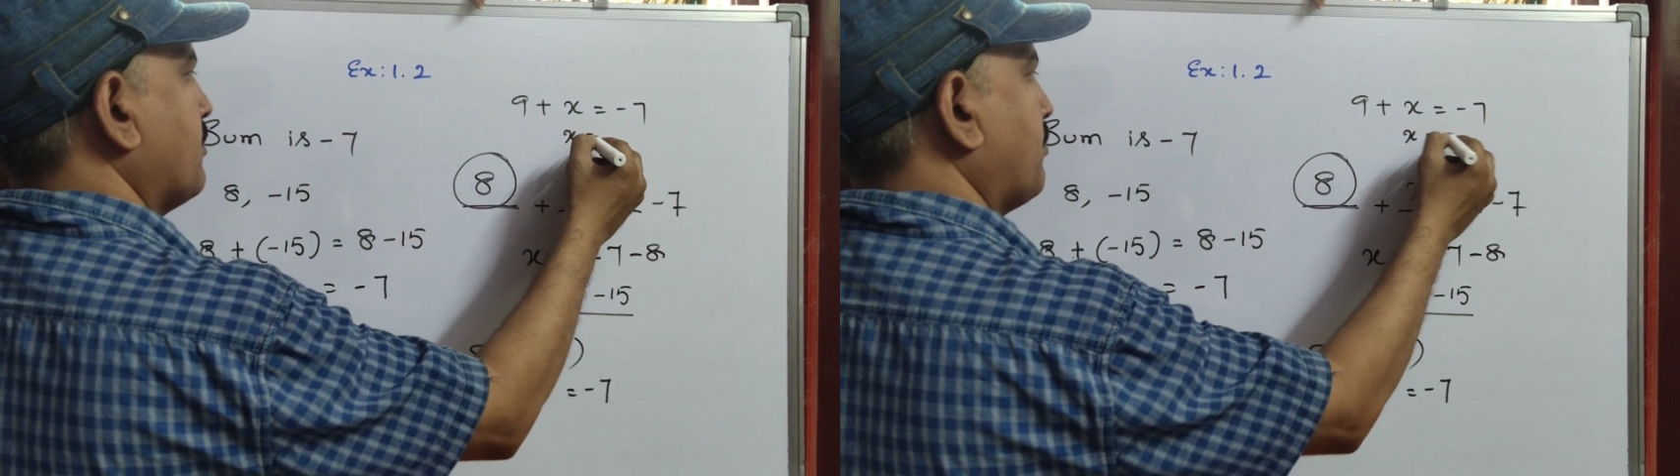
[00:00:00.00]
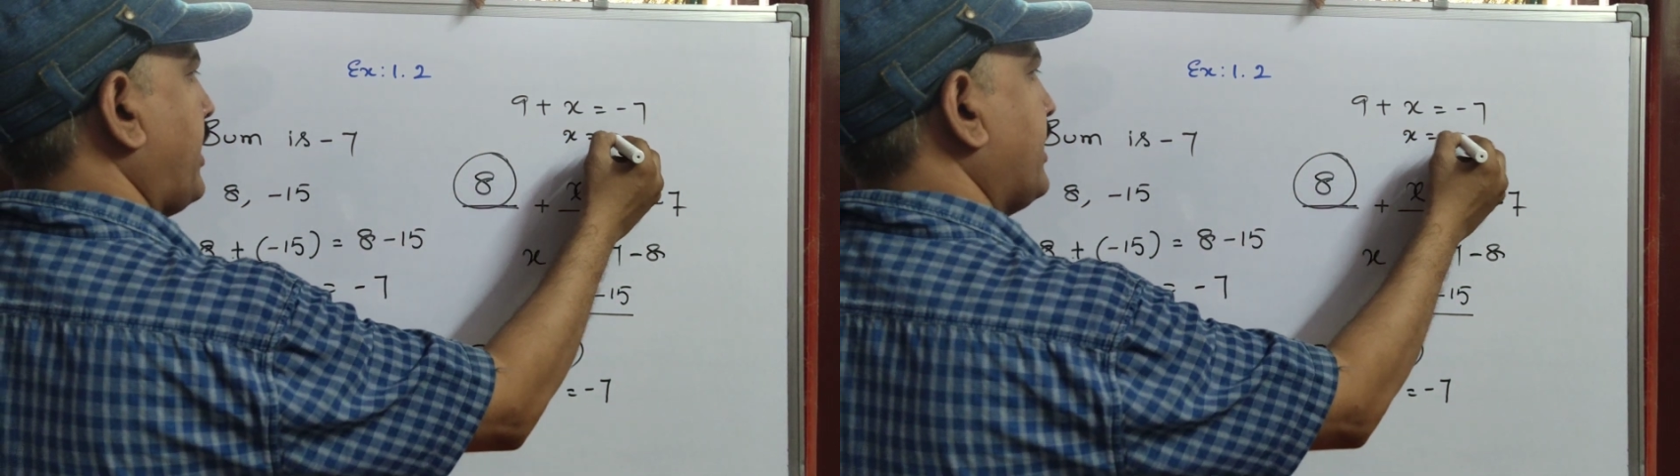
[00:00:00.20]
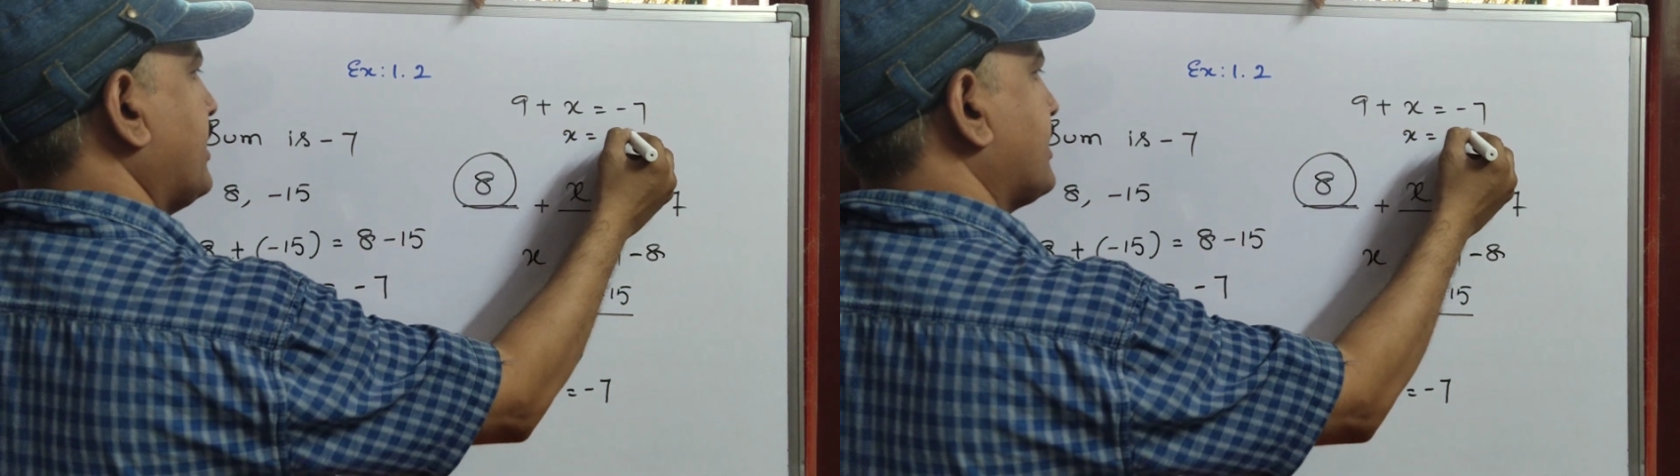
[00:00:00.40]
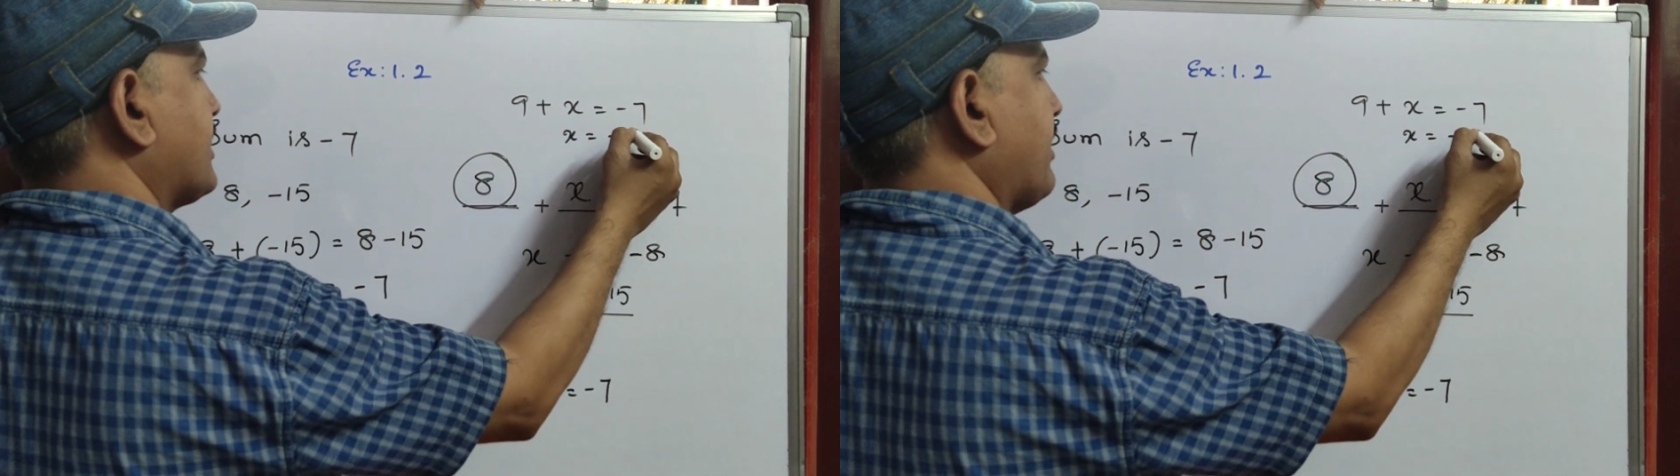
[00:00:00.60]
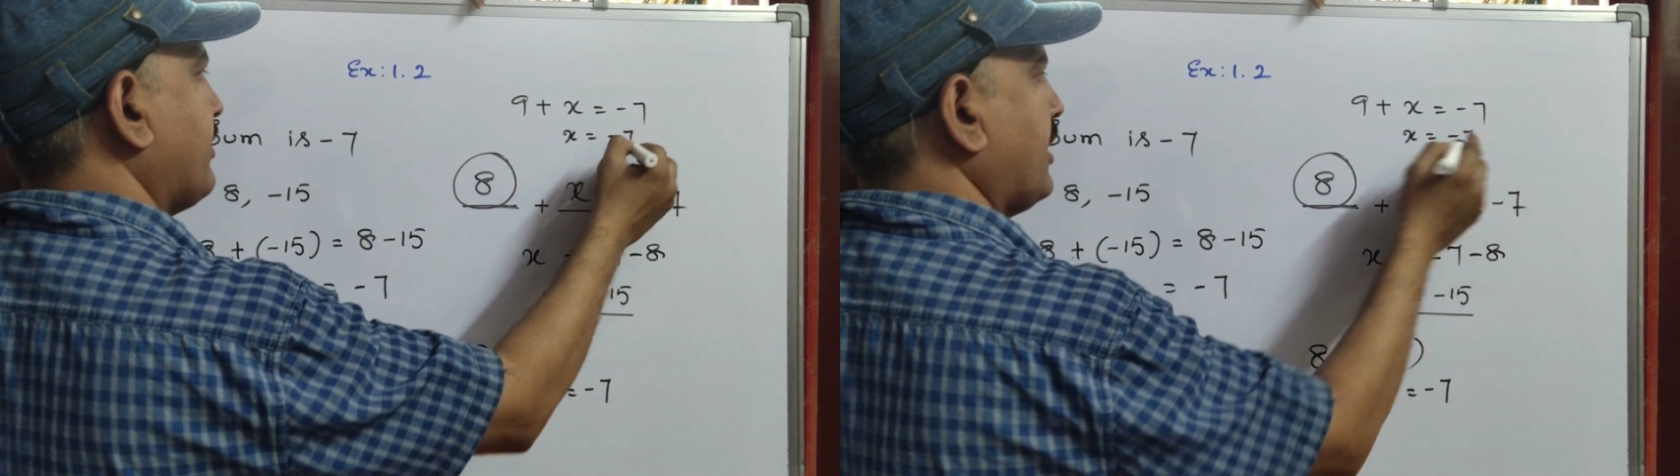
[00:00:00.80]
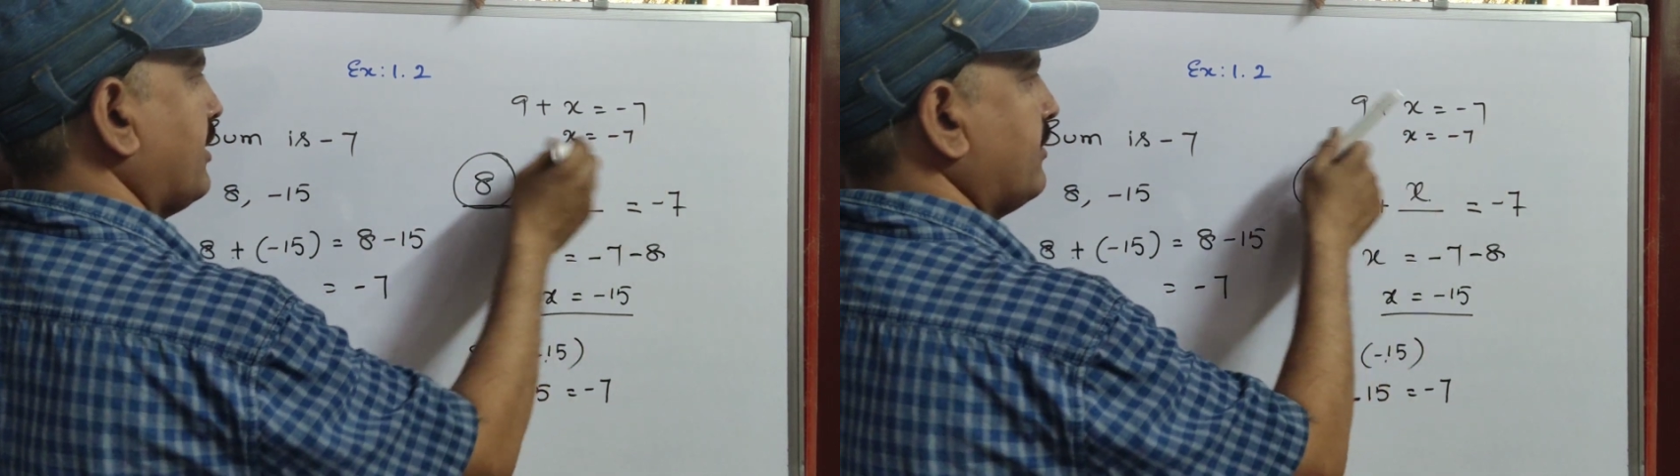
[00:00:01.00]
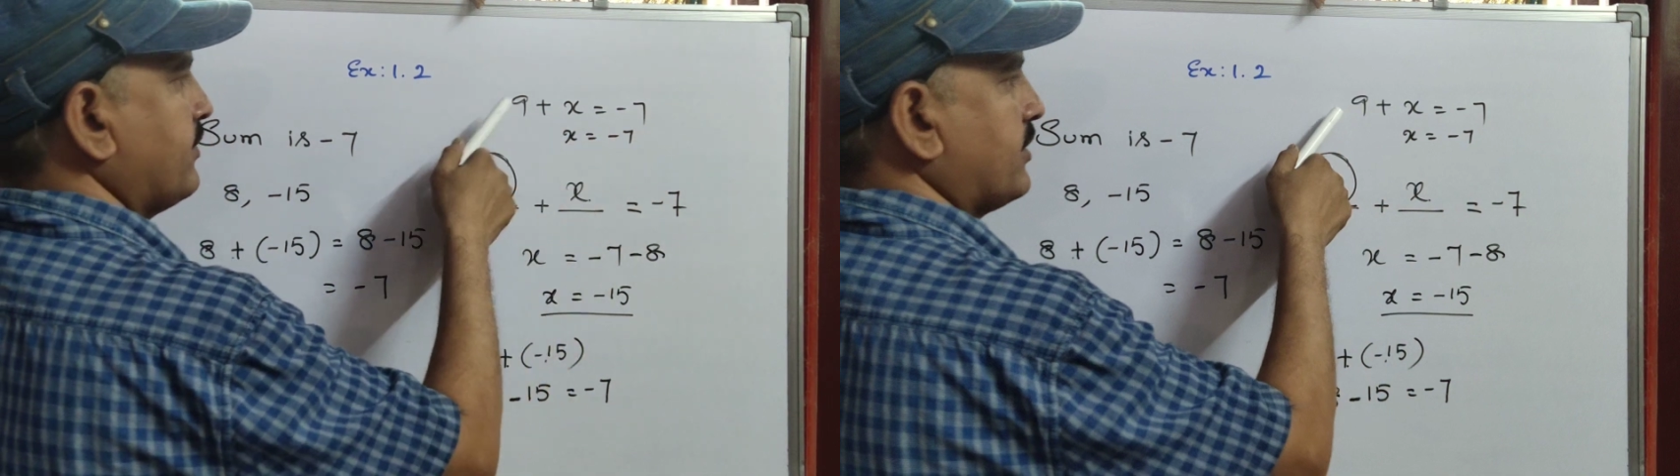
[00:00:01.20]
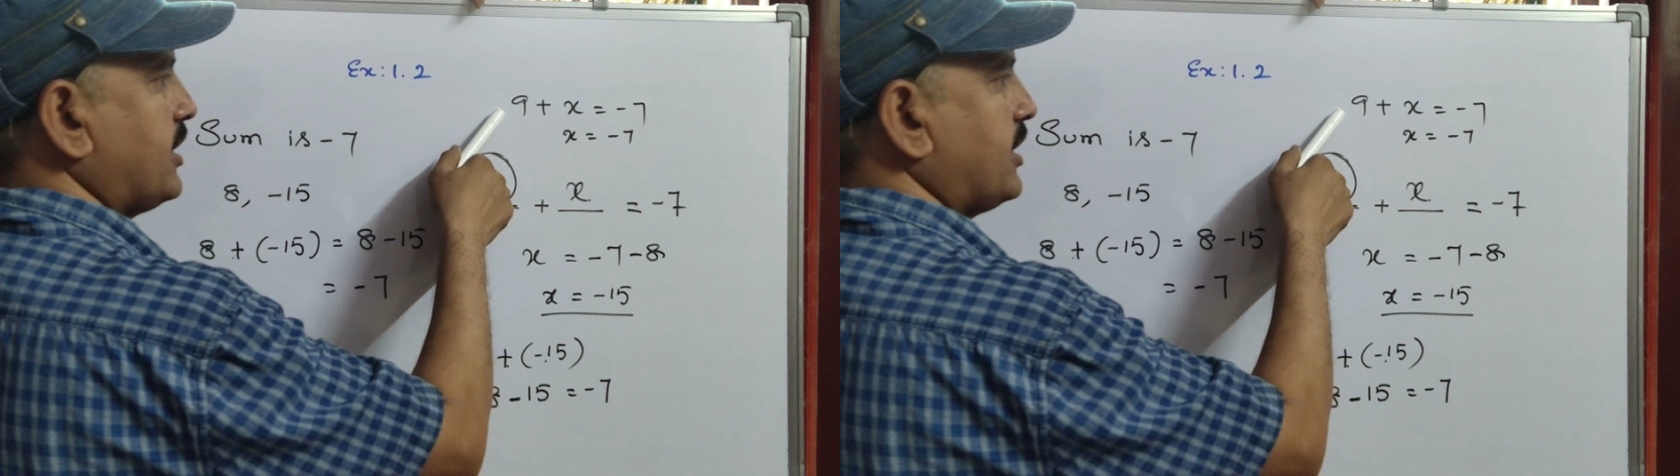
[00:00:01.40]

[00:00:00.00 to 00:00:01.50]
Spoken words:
minus 7.